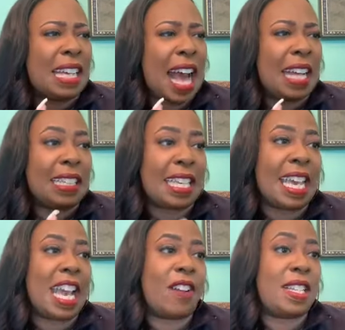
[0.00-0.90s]
godly
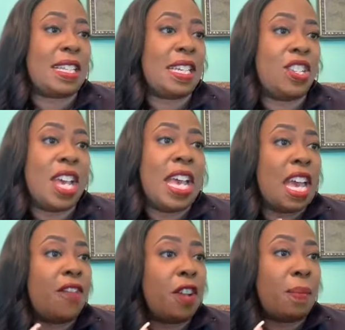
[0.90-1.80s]
heritage
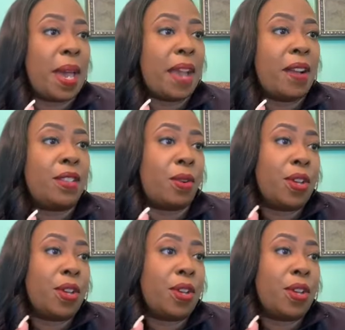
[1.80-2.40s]
if your parents